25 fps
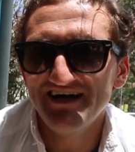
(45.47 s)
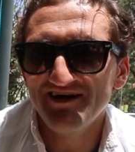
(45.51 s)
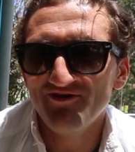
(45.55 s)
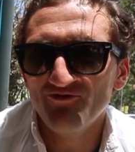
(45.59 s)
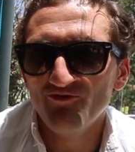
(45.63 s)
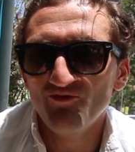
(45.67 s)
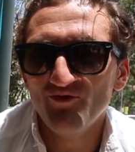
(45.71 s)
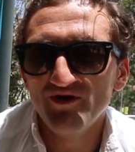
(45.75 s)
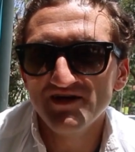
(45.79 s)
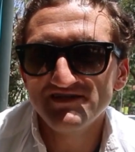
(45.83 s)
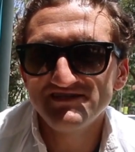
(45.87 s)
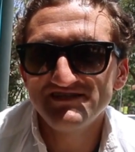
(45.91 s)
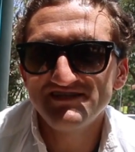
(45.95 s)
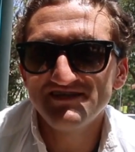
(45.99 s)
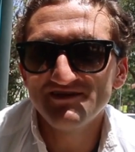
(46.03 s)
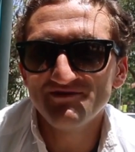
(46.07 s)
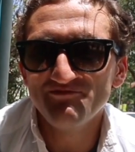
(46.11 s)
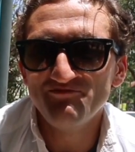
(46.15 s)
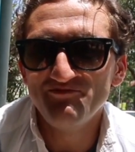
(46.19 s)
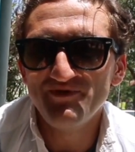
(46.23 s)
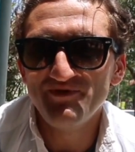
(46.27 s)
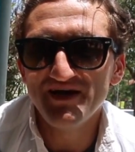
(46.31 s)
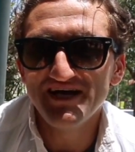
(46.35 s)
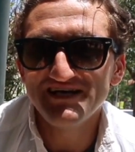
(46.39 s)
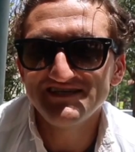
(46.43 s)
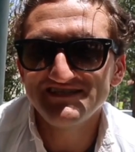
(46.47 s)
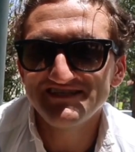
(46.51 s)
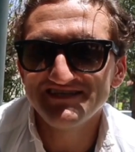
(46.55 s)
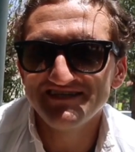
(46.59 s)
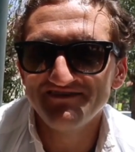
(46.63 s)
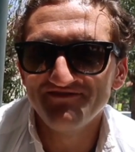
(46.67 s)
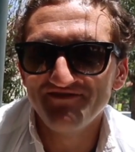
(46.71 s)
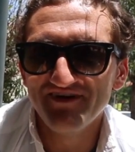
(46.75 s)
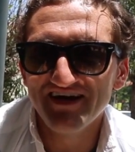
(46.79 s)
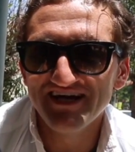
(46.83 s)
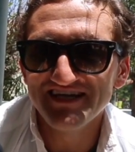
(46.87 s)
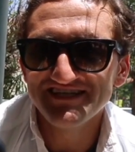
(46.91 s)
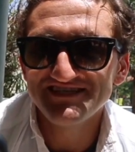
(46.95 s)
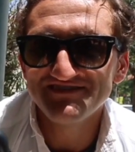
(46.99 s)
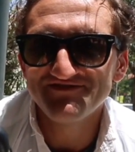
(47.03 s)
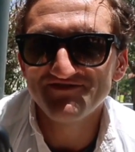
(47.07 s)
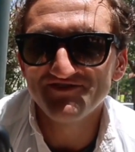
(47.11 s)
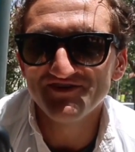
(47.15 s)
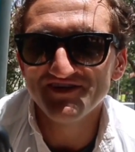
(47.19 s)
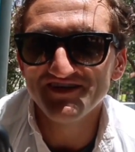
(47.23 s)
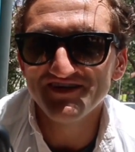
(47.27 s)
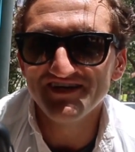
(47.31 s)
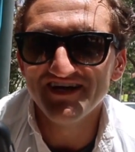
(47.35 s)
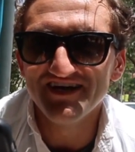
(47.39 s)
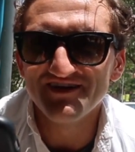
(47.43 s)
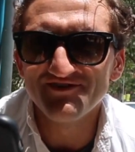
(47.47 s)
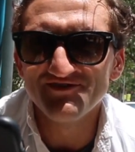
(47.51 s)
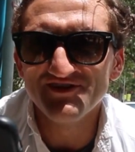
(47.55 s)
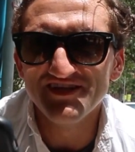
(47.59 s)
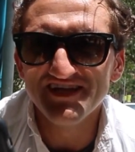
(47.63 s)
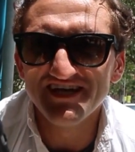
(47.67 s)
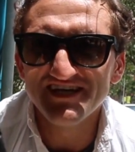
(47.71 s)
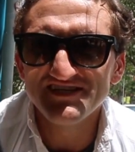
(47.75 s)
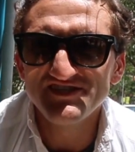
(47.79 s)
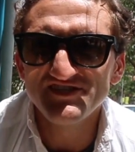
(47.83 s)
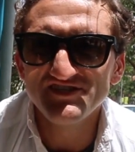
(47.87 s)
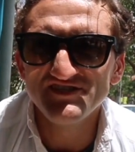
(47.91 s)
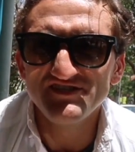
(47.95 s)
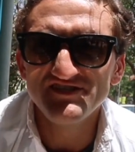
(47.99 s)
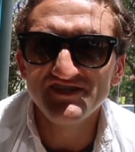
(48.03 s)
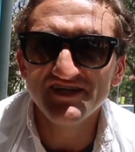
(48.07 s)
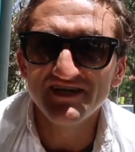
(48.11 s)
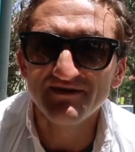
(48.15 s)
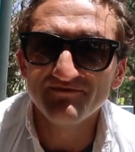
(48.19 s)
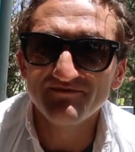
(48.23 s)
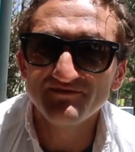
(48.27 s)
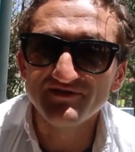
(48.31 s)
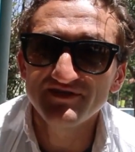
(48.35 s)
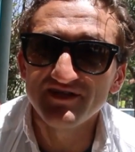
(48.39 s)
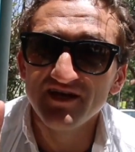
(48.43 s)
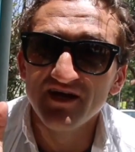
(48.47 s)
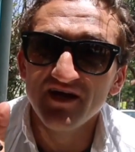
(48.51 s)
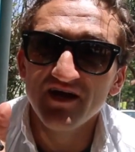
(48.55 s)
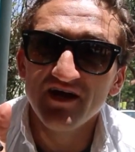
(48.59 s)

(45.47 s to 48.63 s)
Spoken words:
What's your best advice for young relationships?